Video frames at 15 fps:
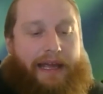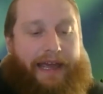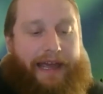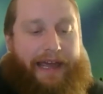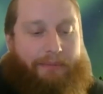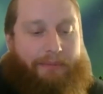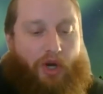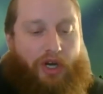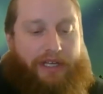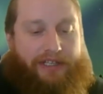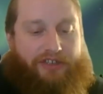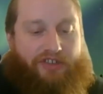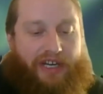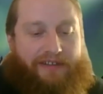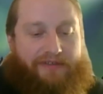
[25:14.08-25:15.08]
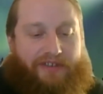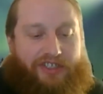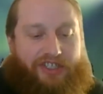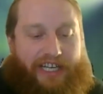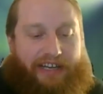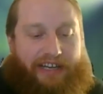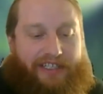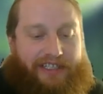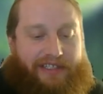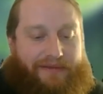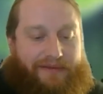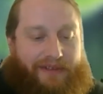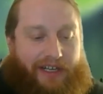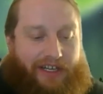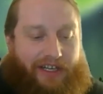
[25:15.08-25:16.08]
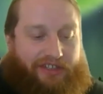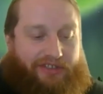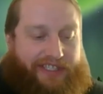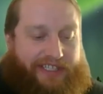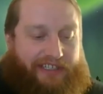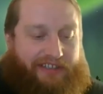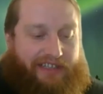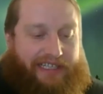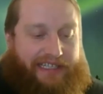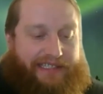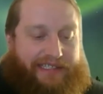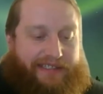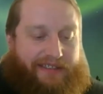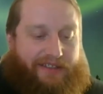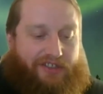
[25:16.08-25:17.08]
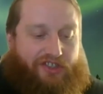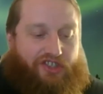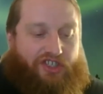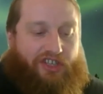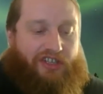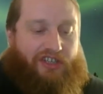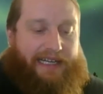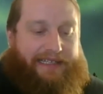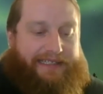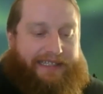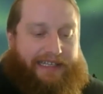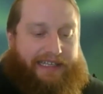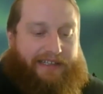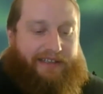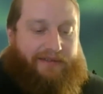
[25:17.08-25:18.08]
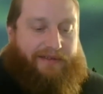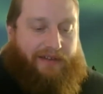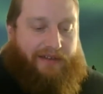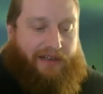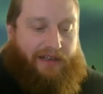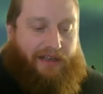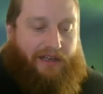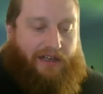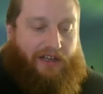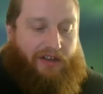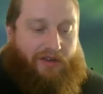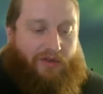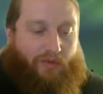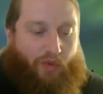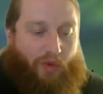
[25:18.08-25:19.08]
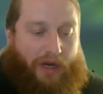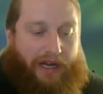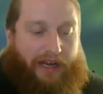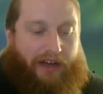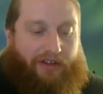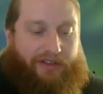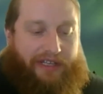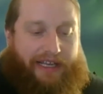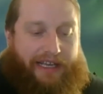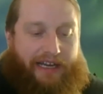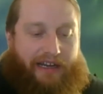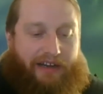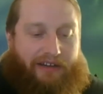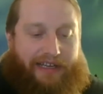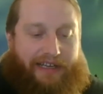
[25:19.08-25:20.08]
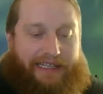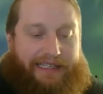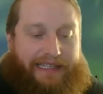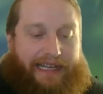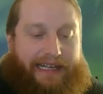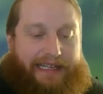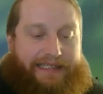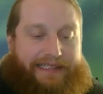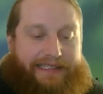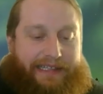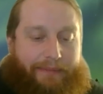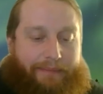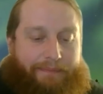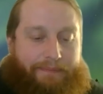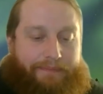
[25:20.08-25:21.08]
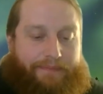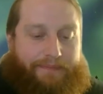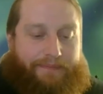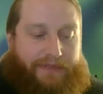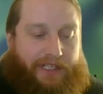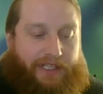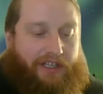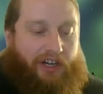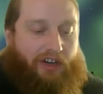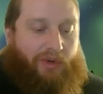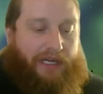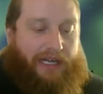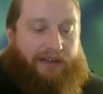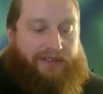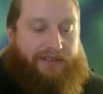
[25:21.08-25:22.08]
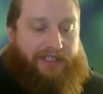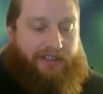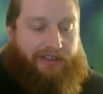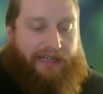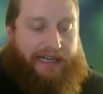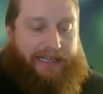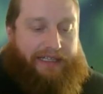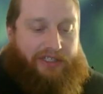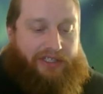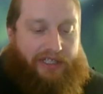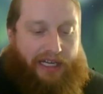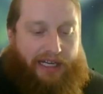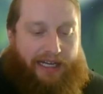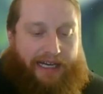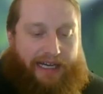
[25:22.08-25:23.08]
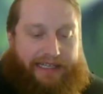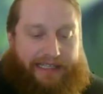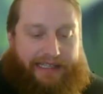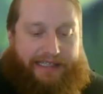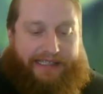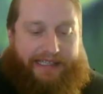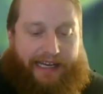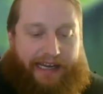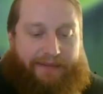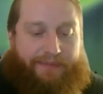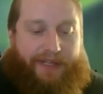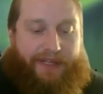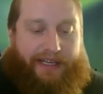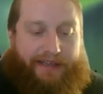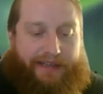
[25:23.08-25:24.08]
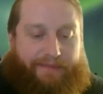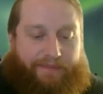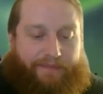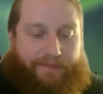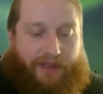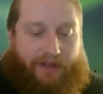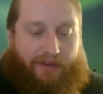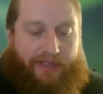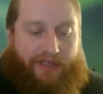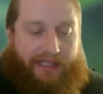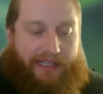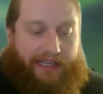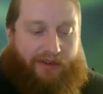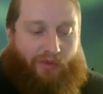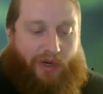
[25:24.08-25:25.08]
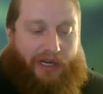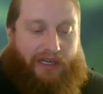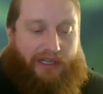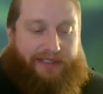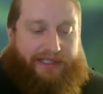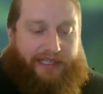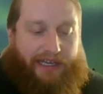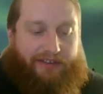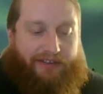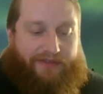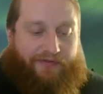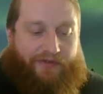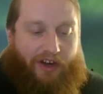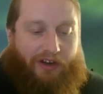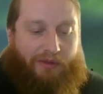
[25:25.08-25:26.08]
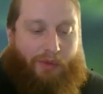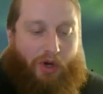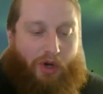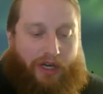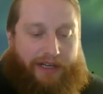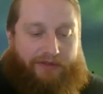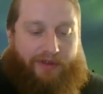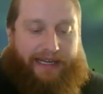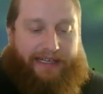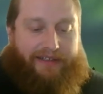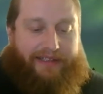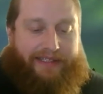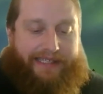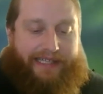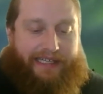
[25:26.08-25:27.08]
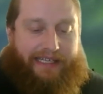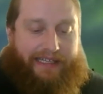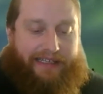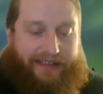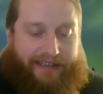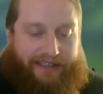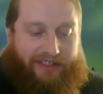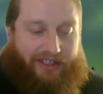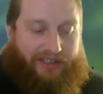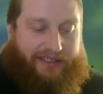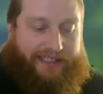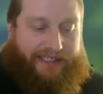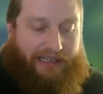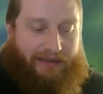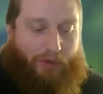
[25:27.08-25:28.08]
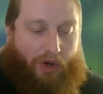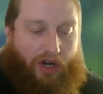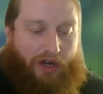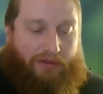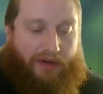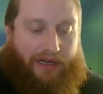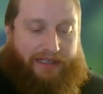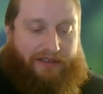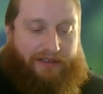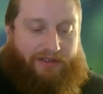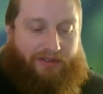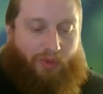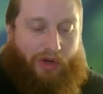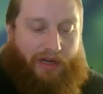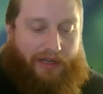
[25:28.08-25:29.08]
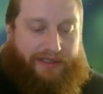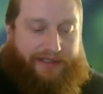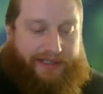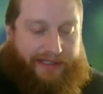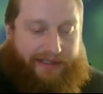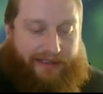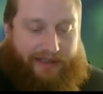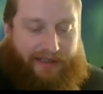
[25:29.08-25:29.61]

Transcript: Hey, boy, the driver shouted. Are you serious? Sure, I said. Well, now, ain't that something? You know, when I was your age, I did the same thing. Only thing was, I was a farm boy and ran to the city, and you're a city boy running to the woods.